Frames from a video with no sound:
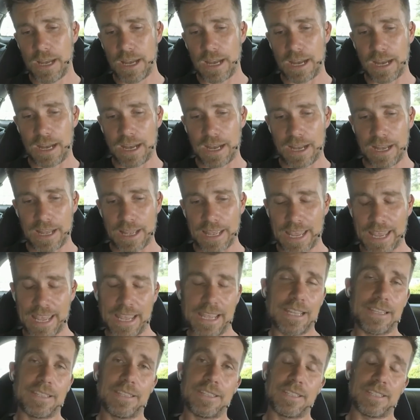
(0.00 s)
uh,
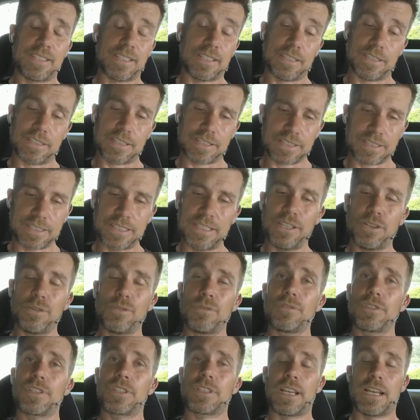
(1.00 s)
and
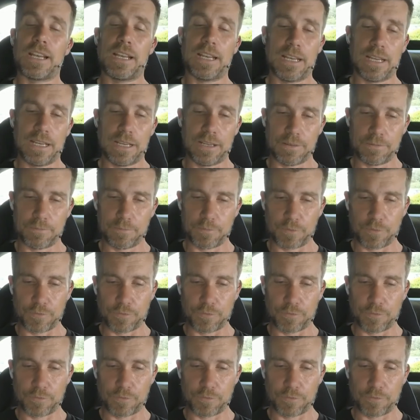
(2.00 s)
seals uh,